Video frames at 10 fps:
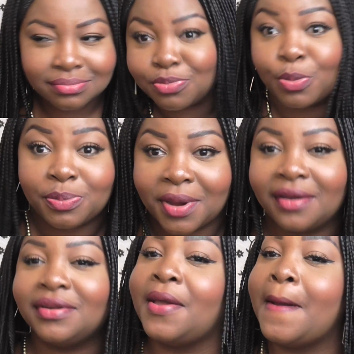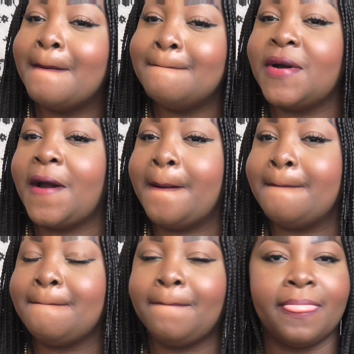Bobbi Brown. But
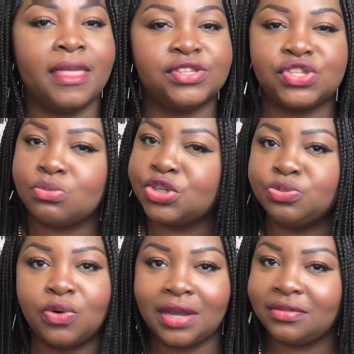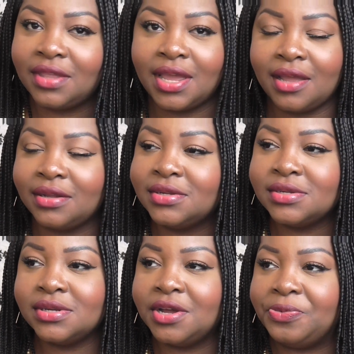there's so much more out there.
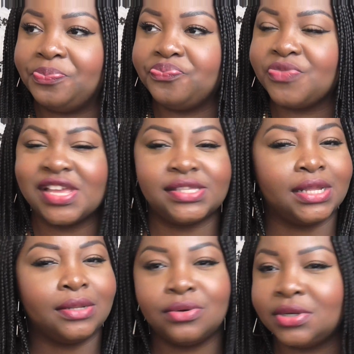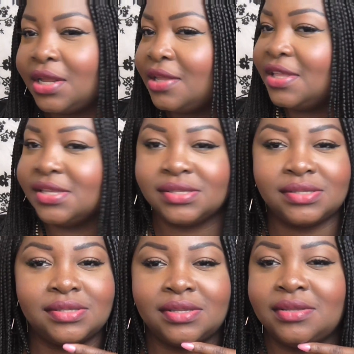Estee Lauder,
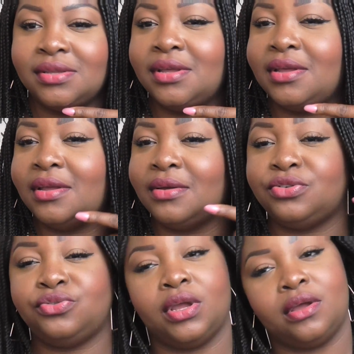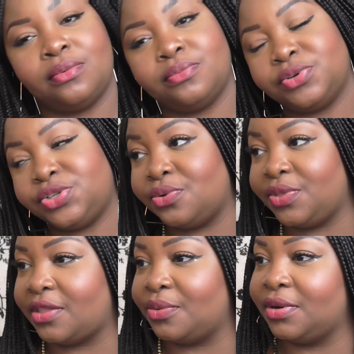there's what do you call
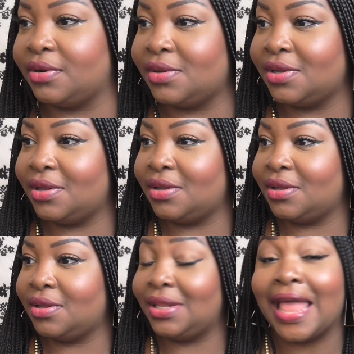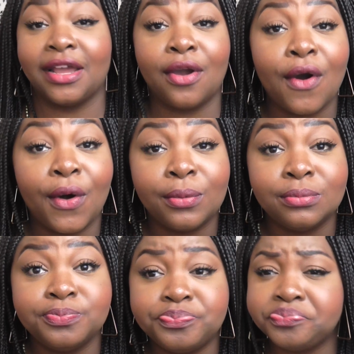the other one,
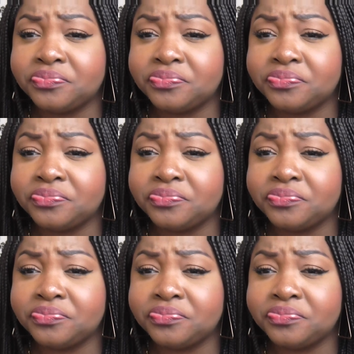Lancome.